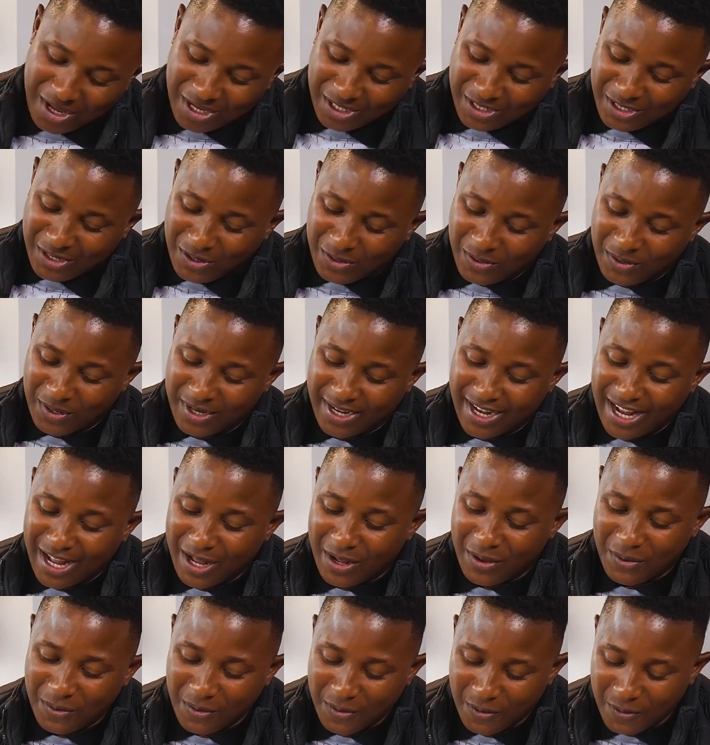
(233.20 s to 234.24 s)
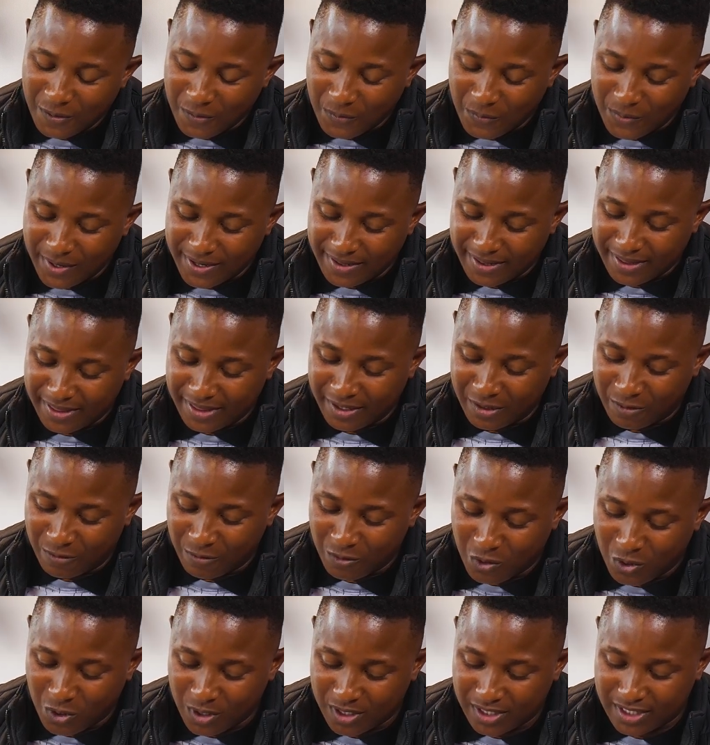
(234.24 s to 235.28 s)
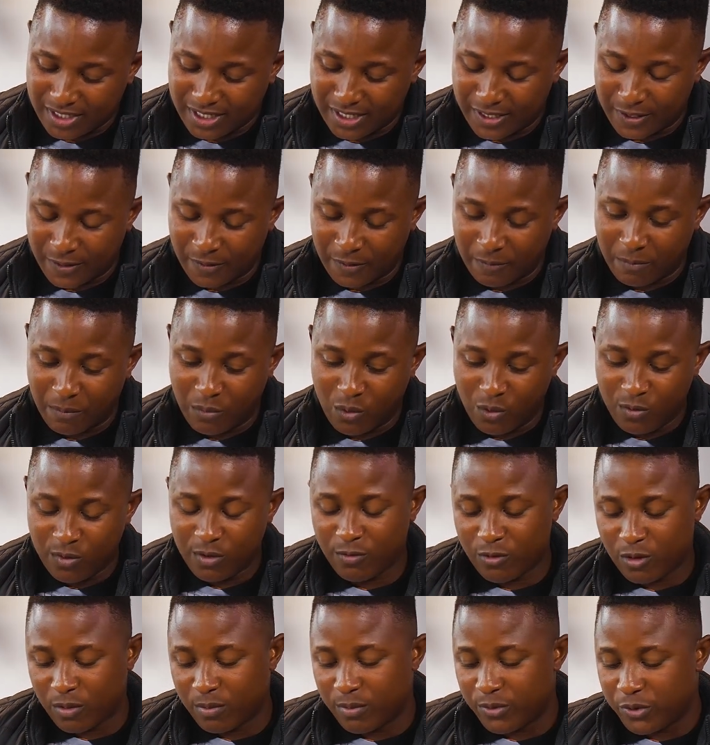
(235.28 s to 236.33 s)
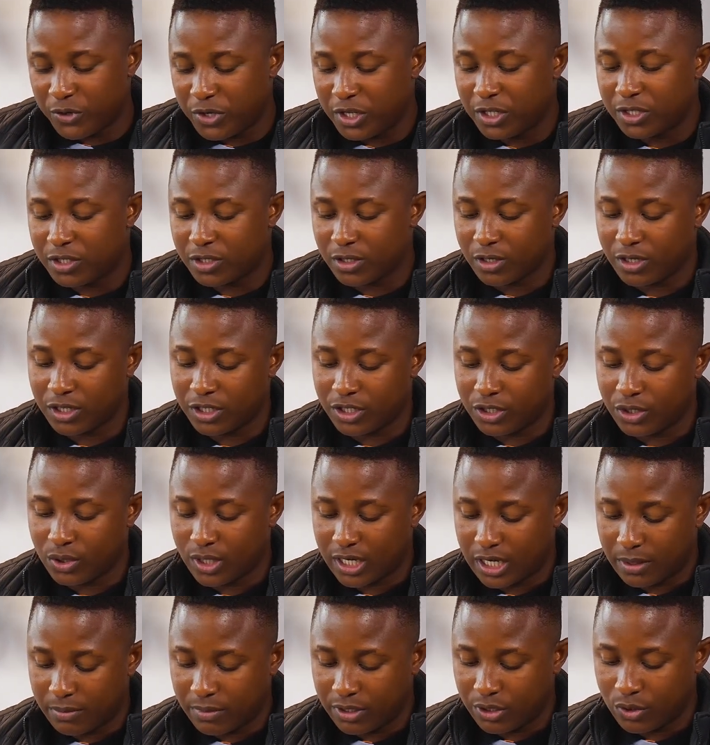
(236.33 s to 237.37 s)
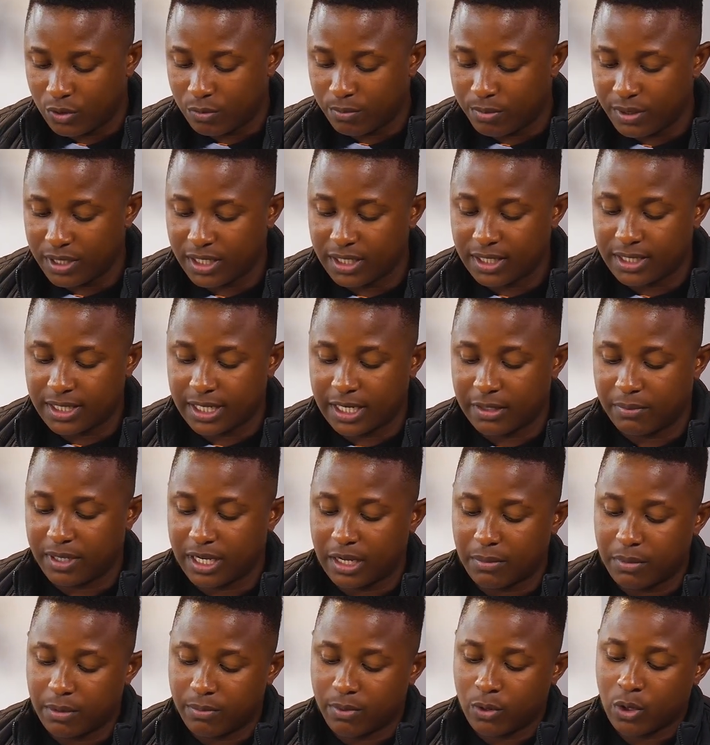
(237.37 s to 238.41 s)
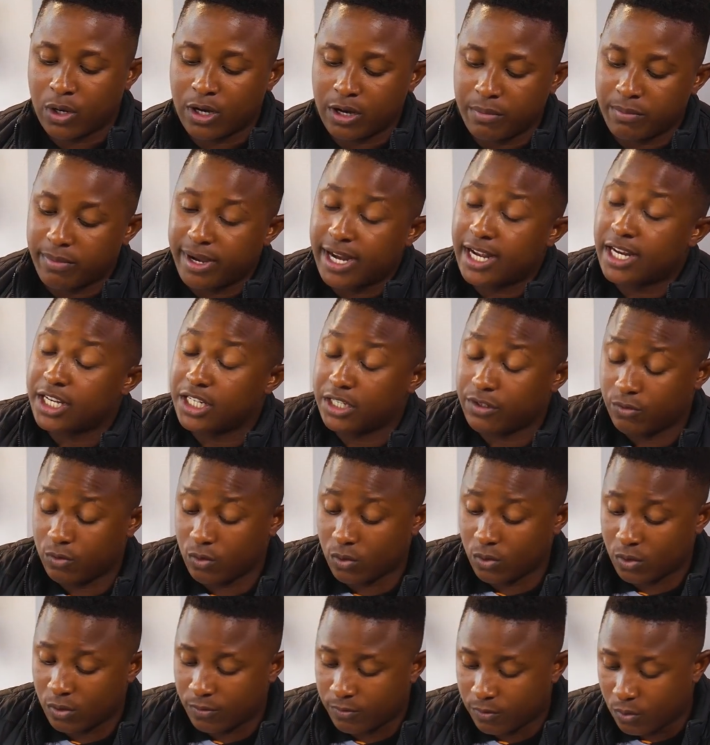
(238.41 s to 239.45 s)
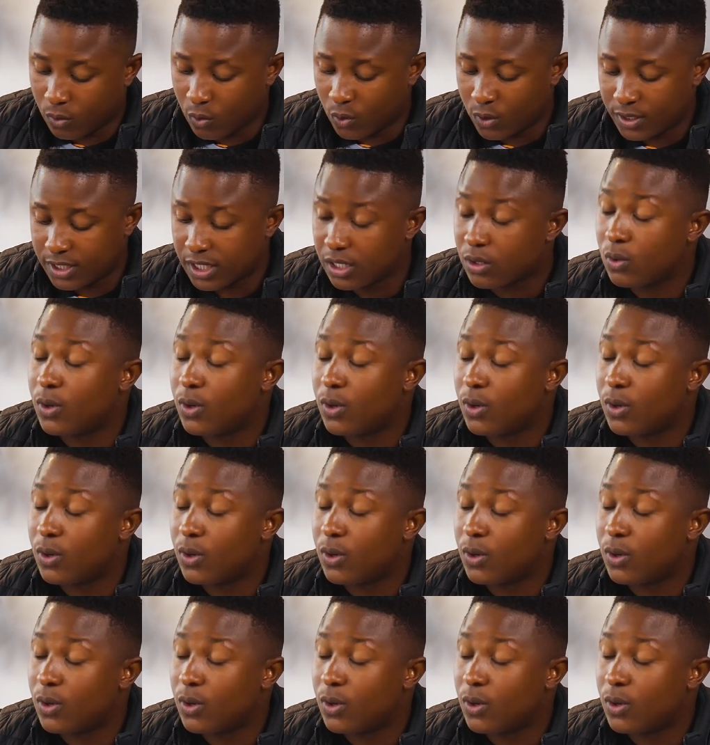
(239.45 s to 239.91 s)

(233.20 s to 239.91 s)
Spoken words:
So now, with, of course, moving from research to come into PEETS and become a program manager for water